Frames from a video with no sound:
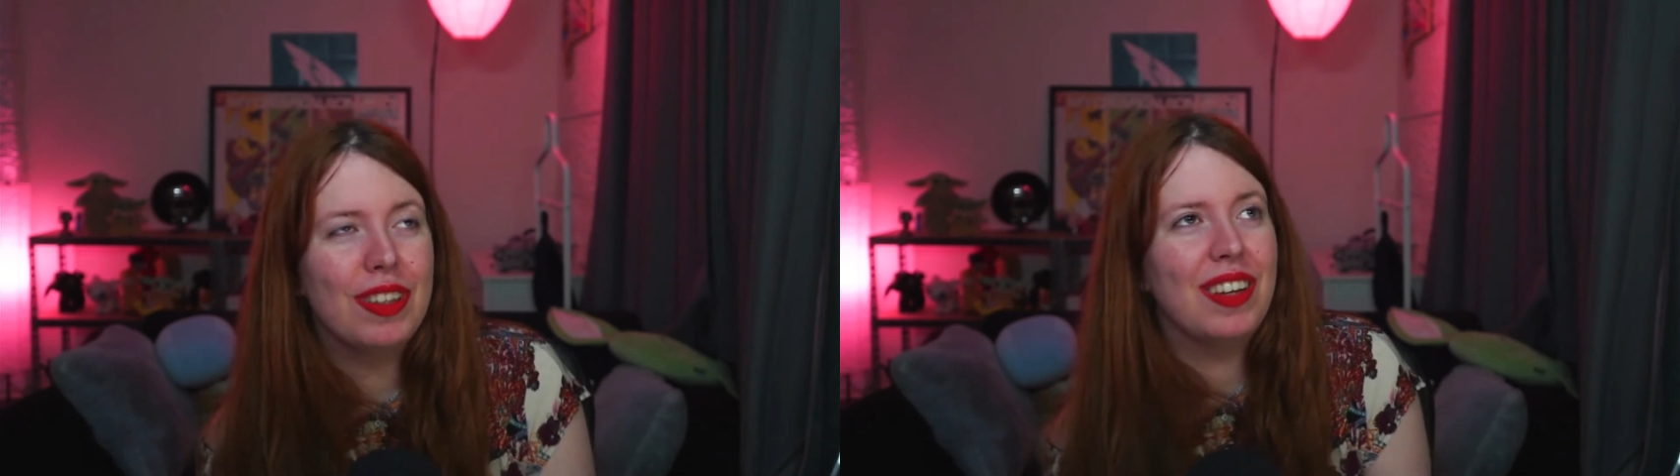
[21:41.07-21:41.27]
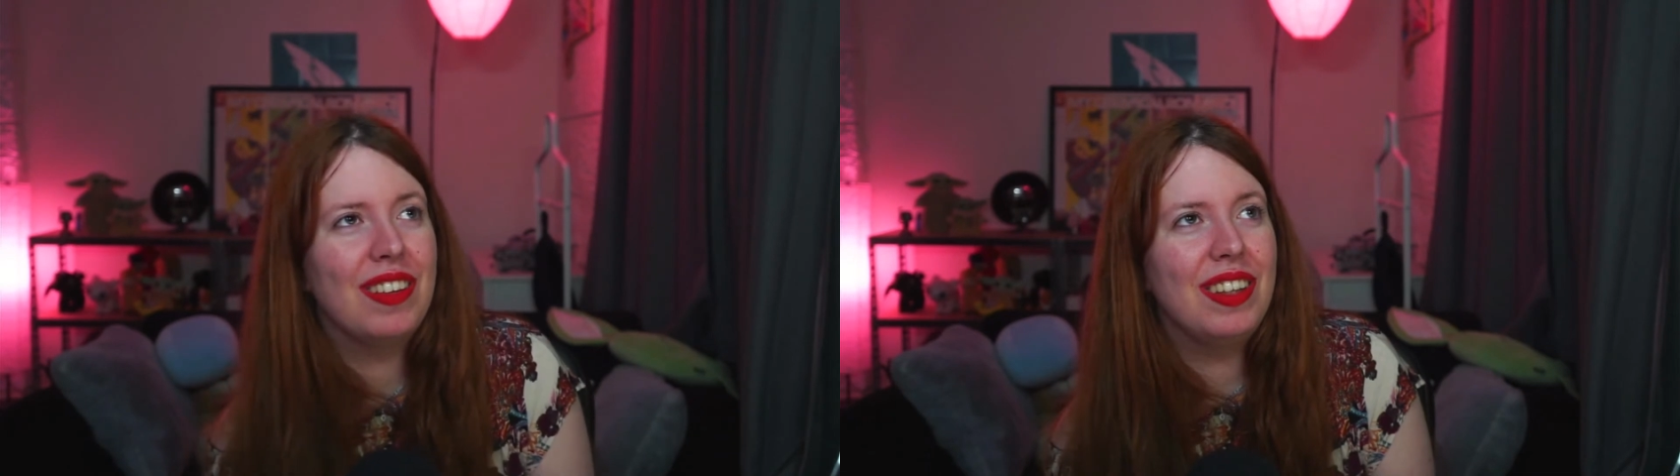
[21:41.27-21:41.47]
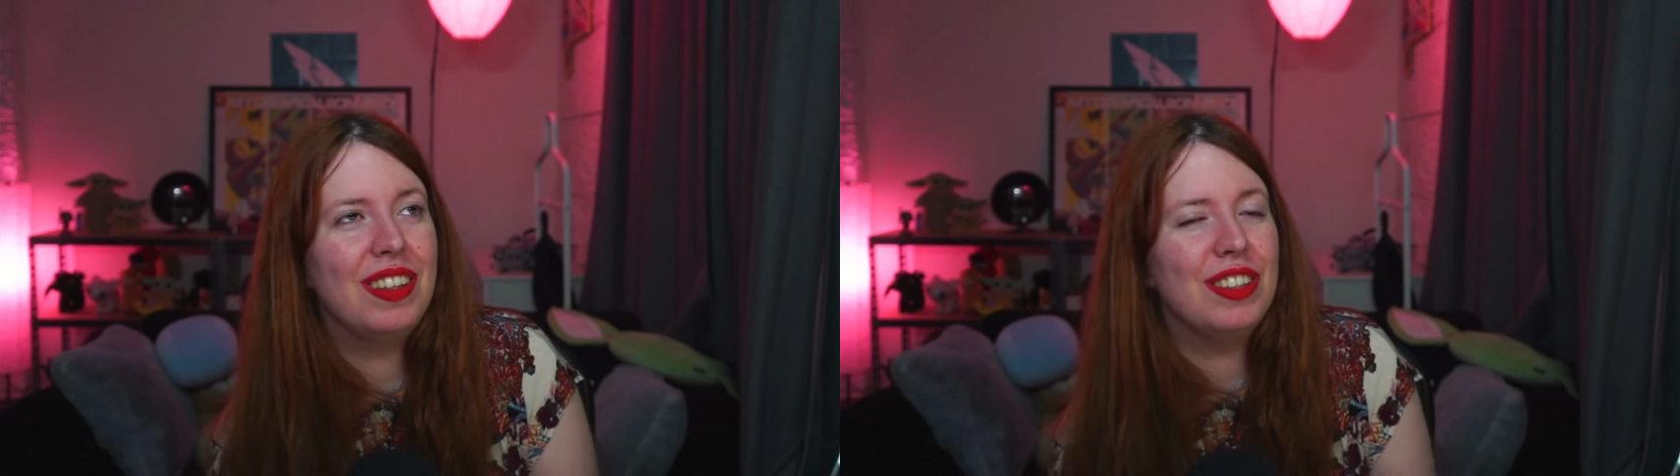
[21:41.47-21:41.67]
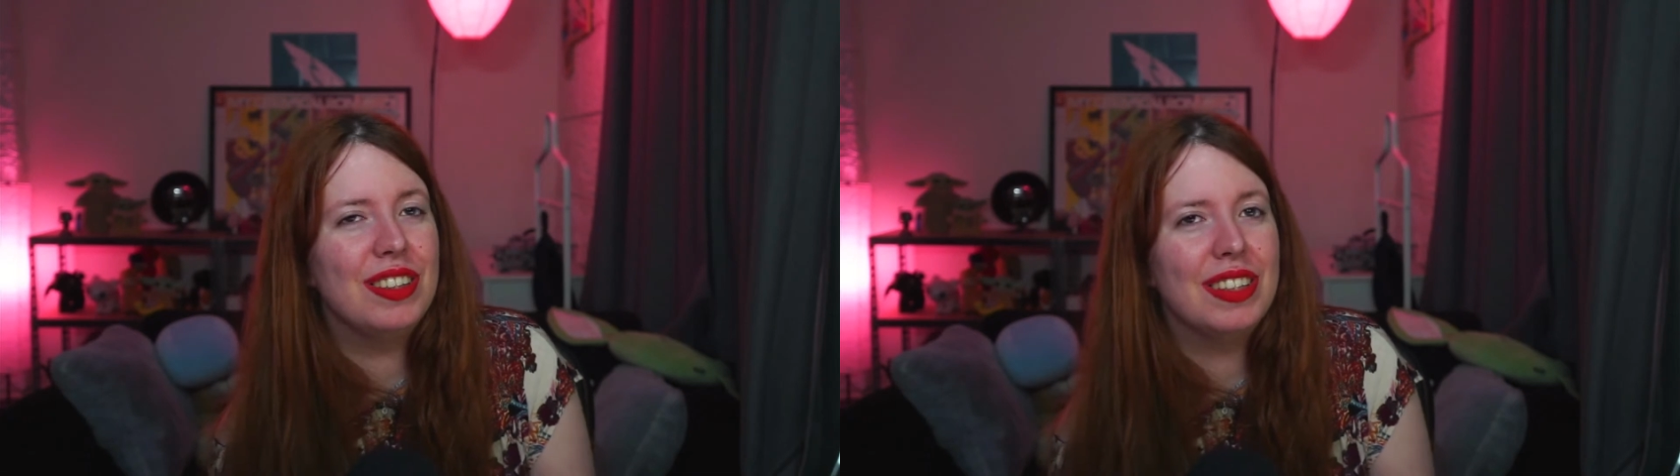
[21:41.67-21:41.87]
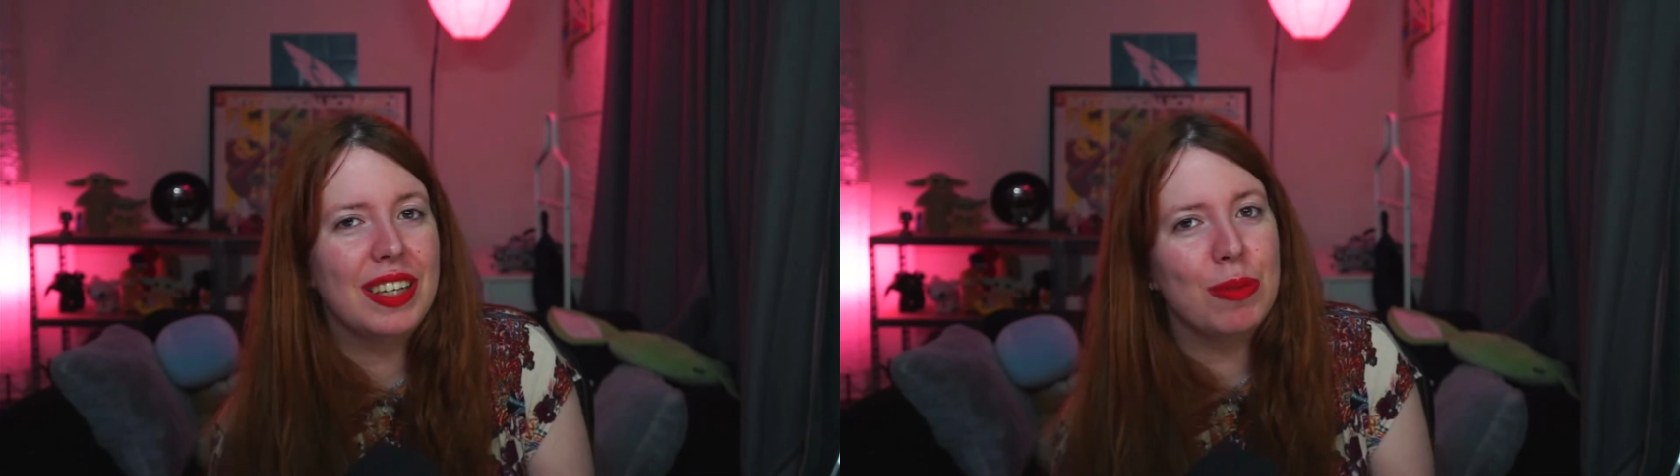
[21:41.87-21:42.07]
I think
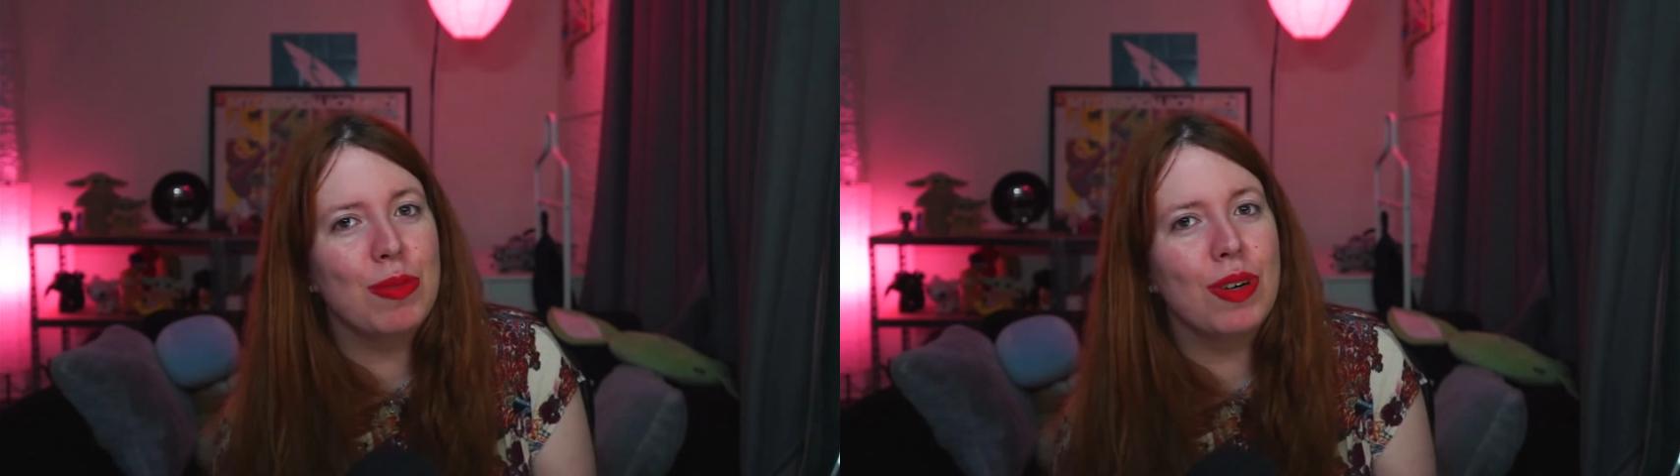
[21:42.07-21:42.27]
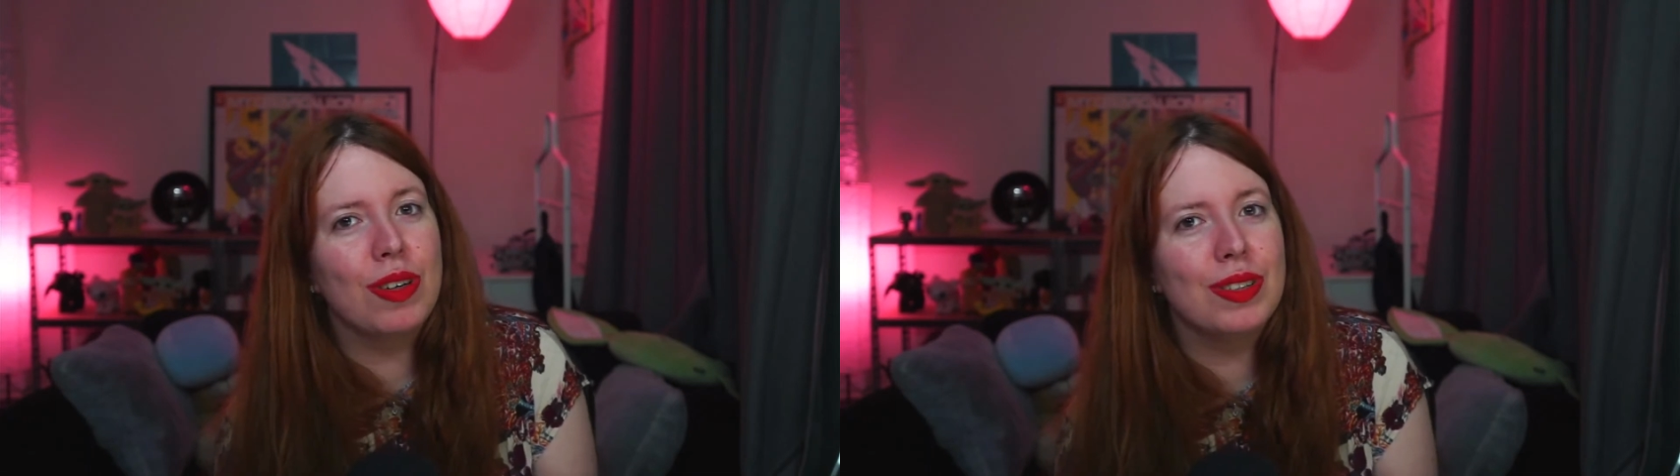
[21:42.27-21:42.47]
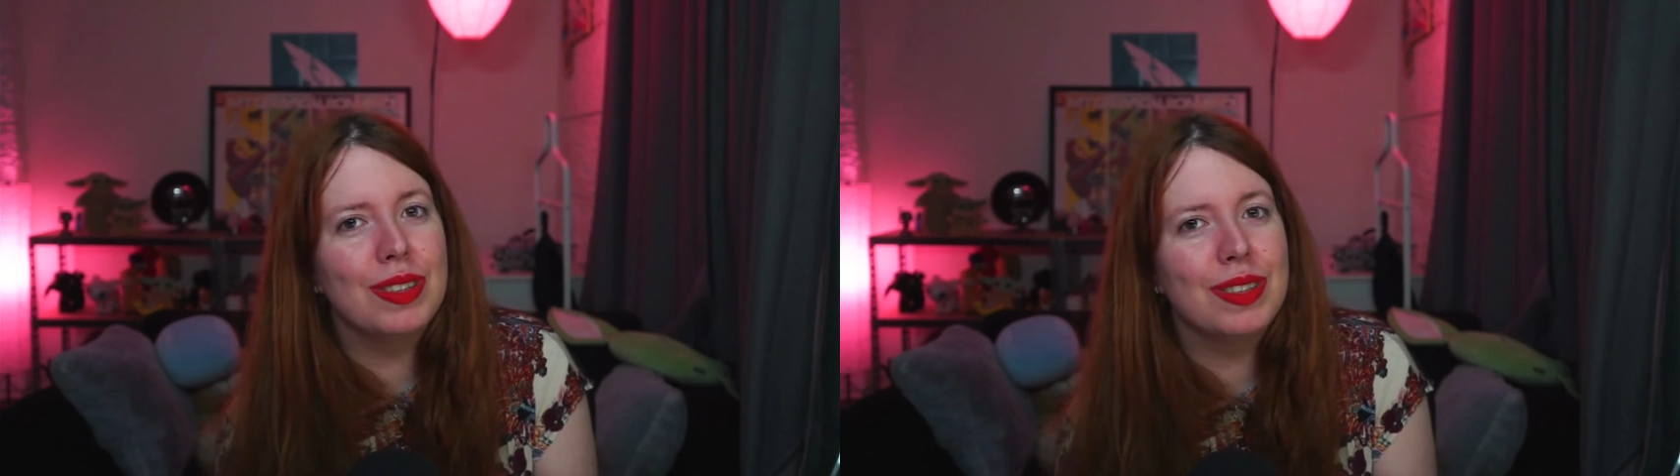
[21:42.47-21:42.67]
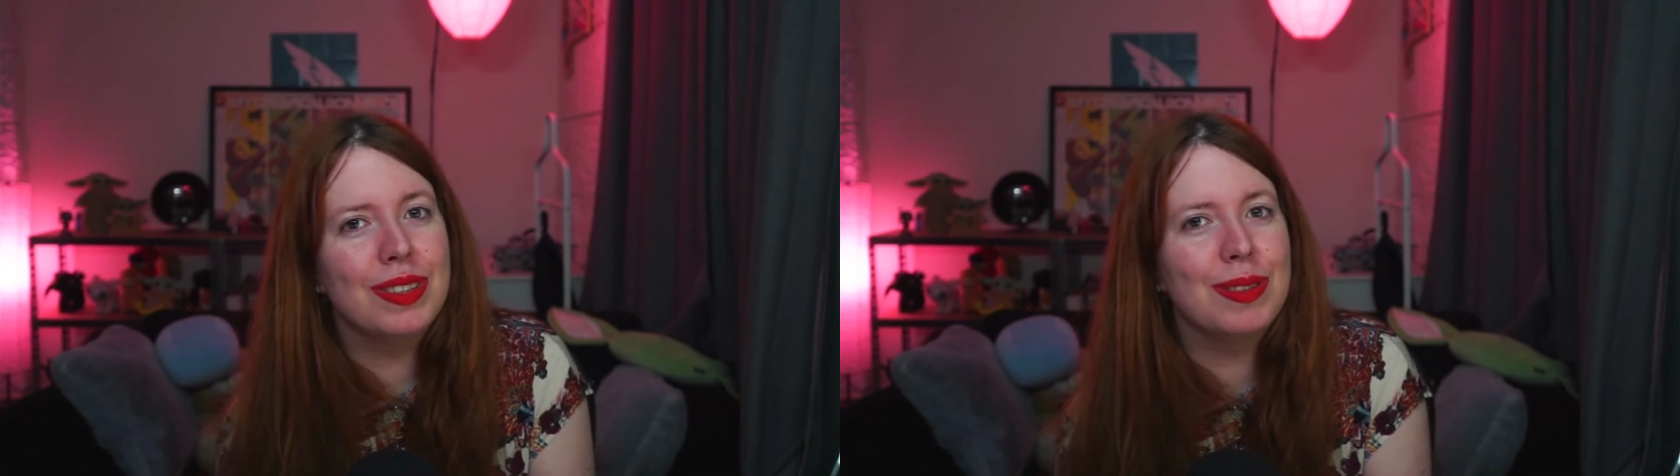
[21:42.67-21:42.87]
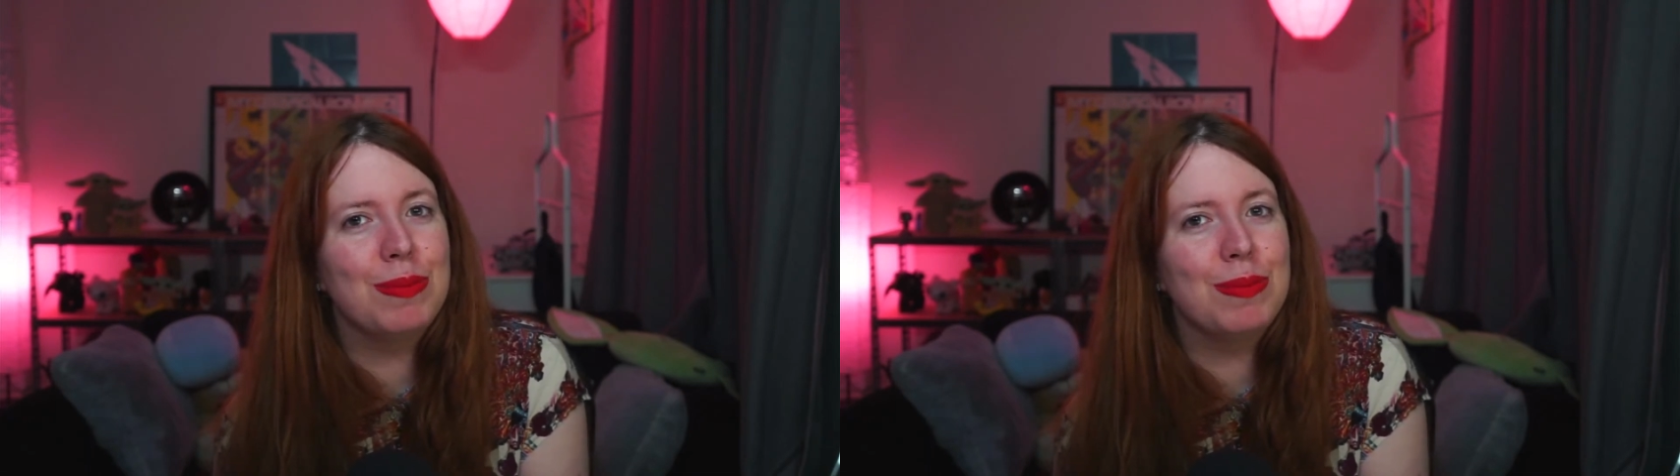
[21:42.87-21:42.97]
she's like the most